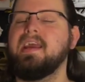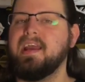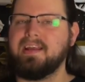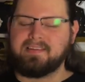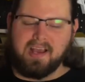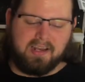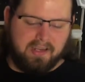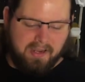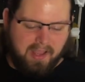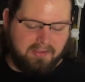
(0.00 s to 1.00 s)
It's got a
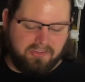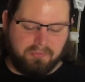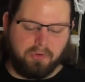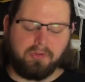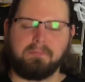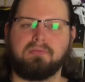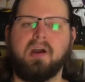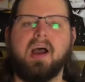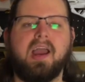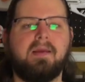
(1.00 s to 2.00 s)
nice smooth
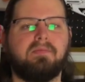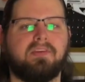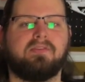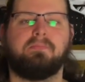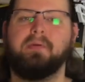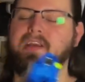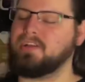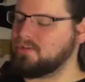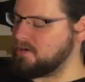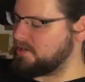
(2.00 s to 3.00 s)
prime, this big
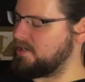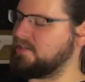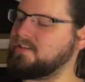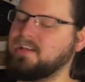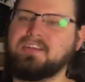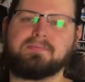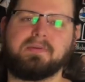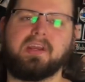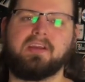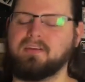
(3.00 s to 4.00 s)
chunky
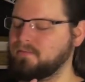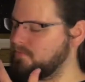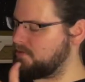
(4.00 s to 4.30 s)
T-spring,